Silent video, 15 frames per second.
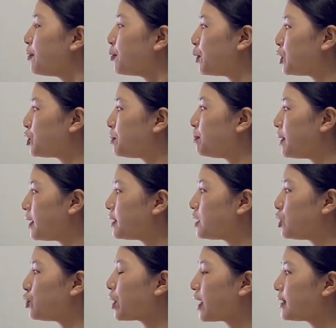which means
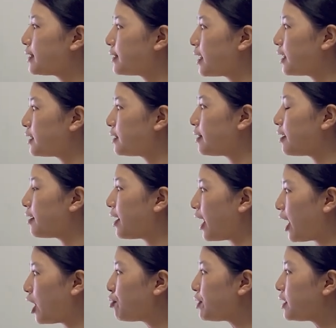you can set the
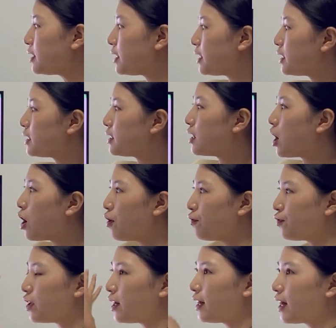LEDs
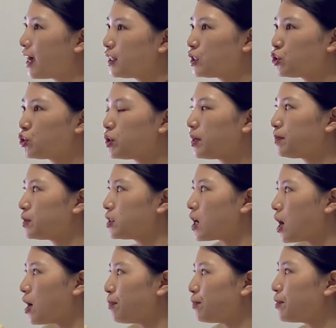of the light strip
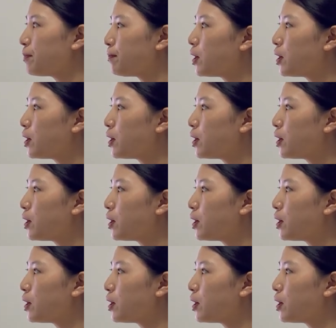top,